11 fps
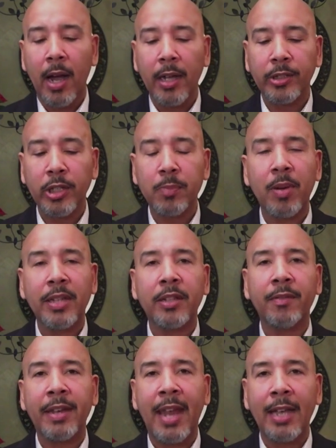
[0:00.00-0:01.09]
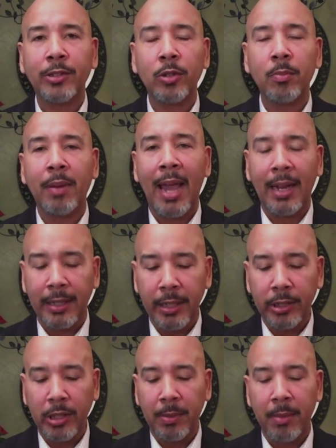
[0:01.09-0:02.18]
Uh, she's president of the National Black
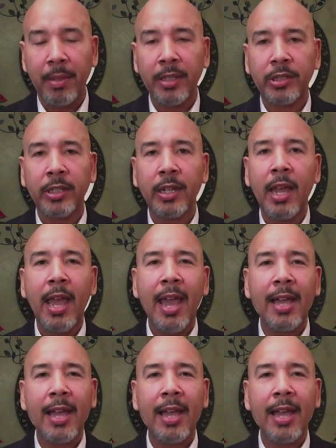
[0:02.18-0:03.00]
Leadership Commission,